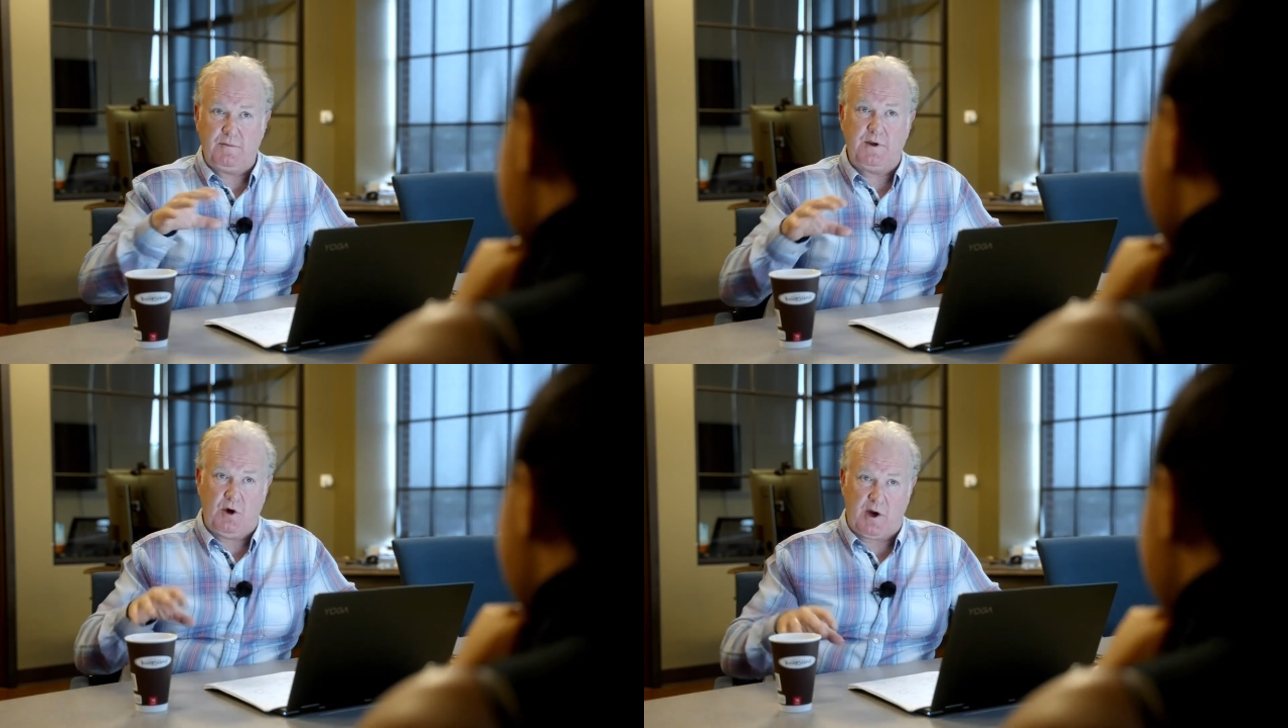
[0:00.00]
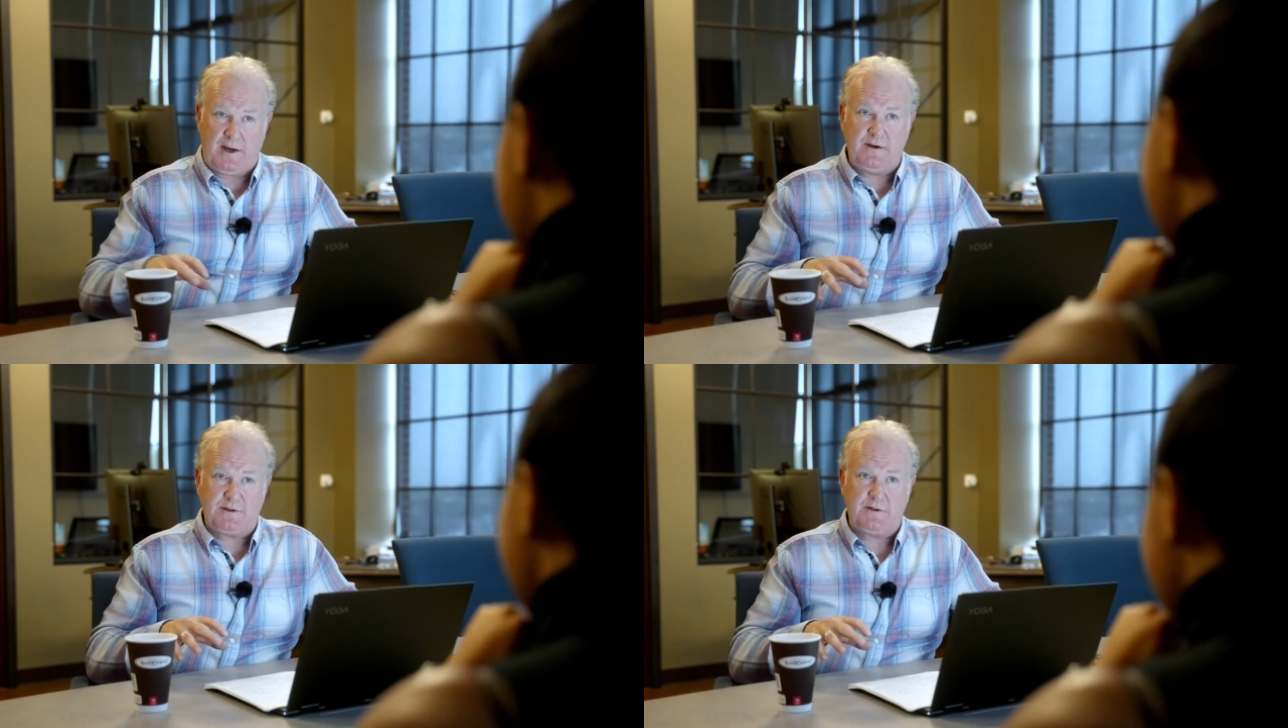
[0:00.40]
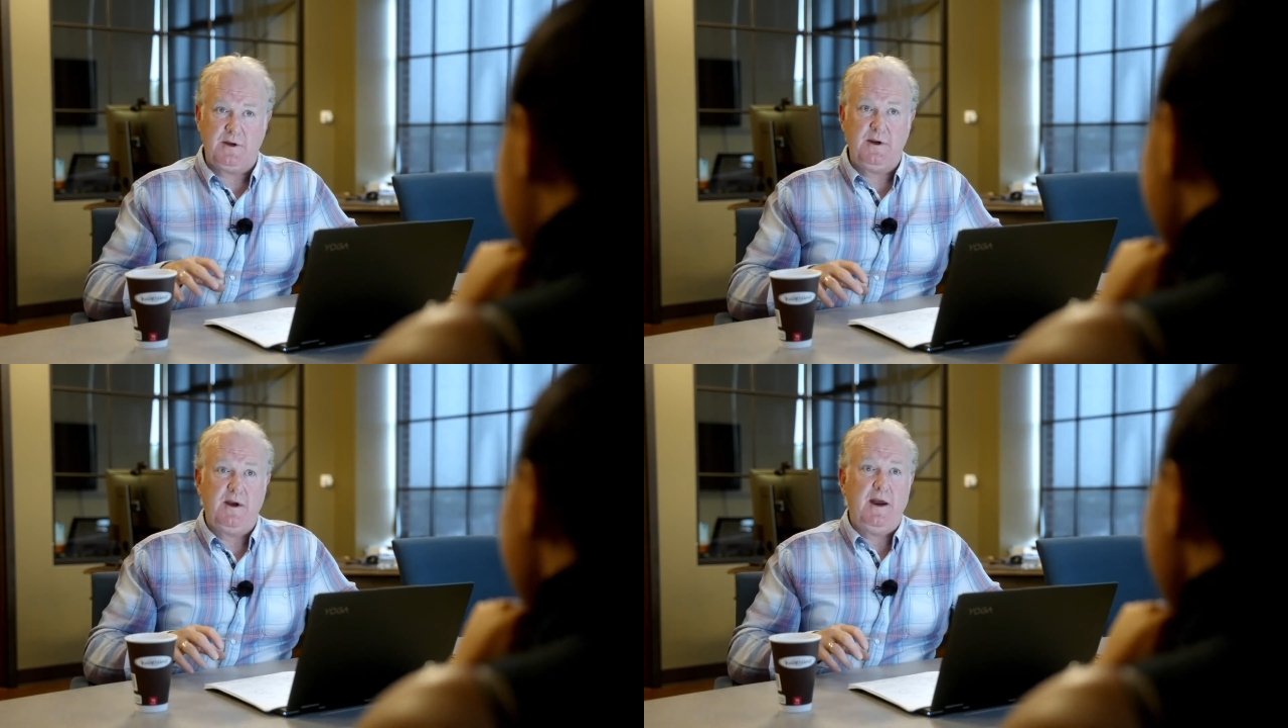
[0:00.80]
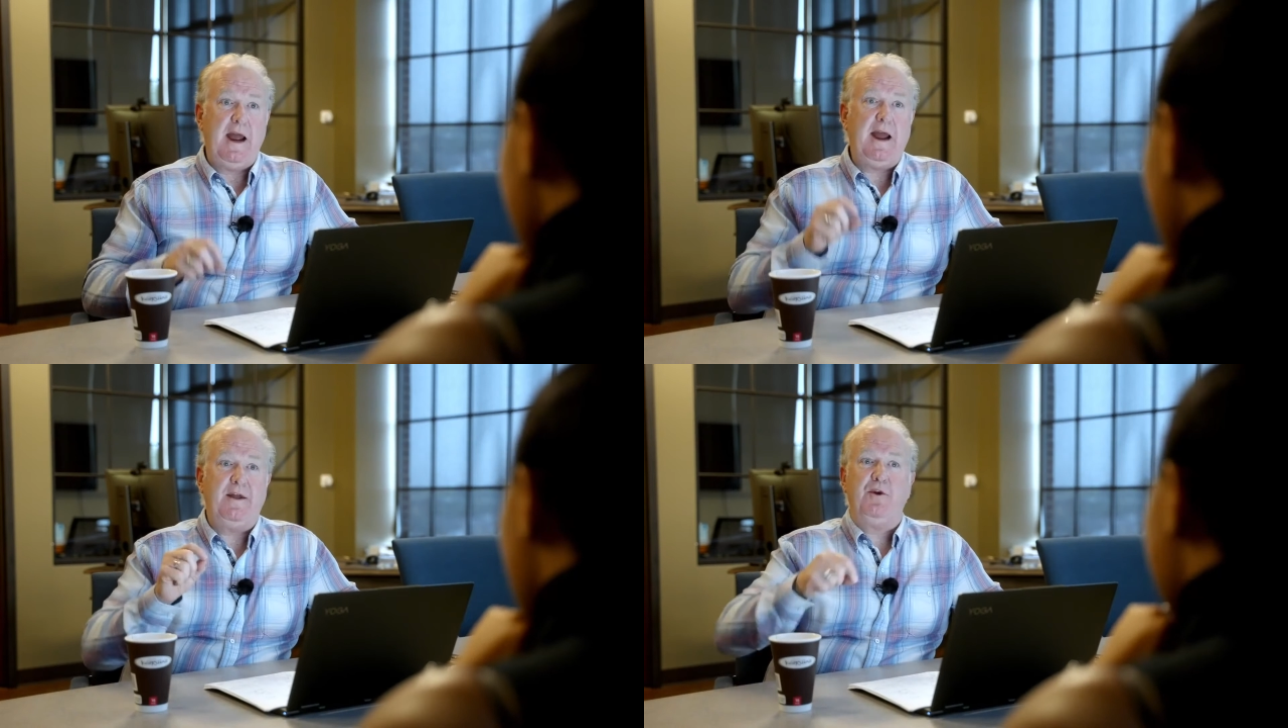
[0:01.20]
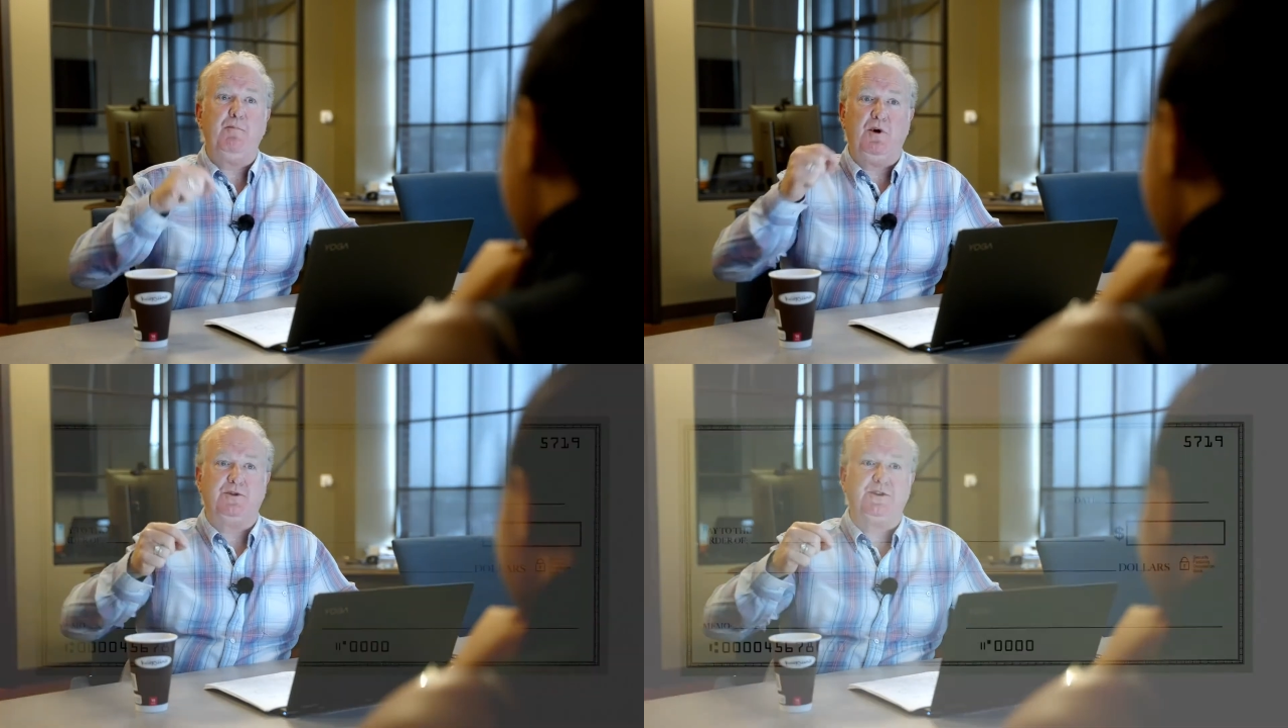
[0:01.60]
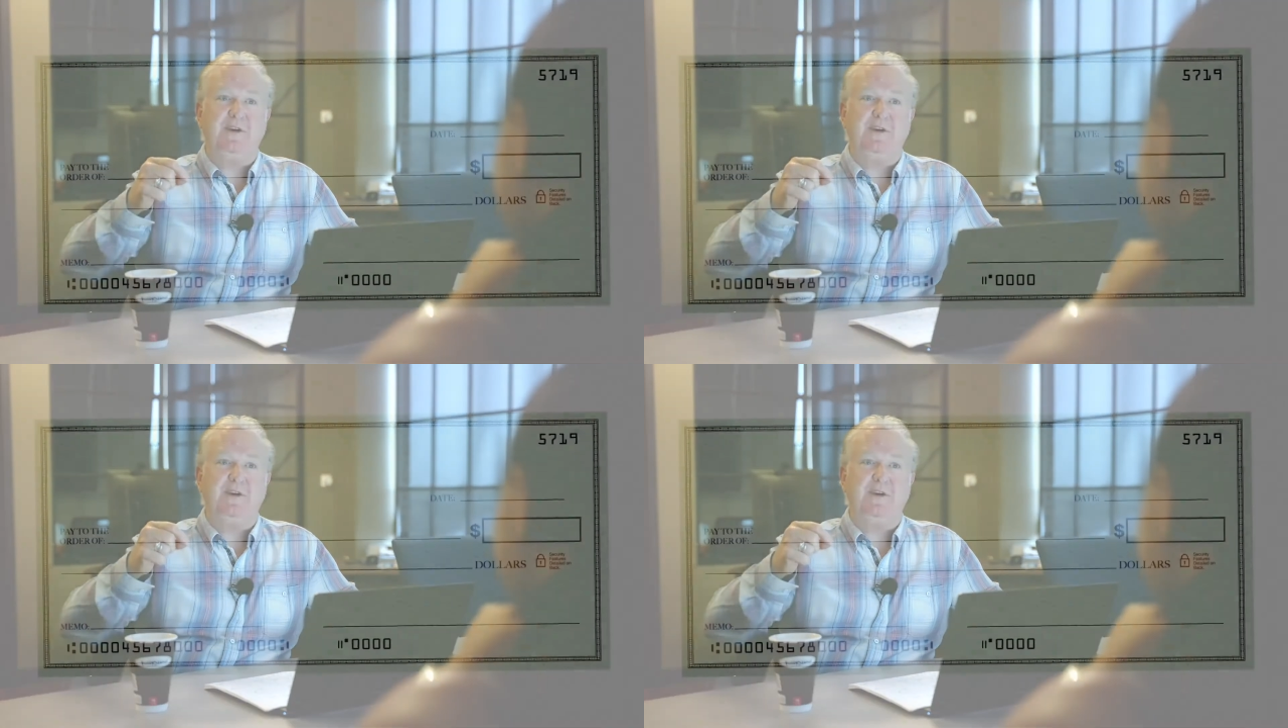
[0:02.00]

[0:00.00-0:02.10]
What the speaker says: the audience and the most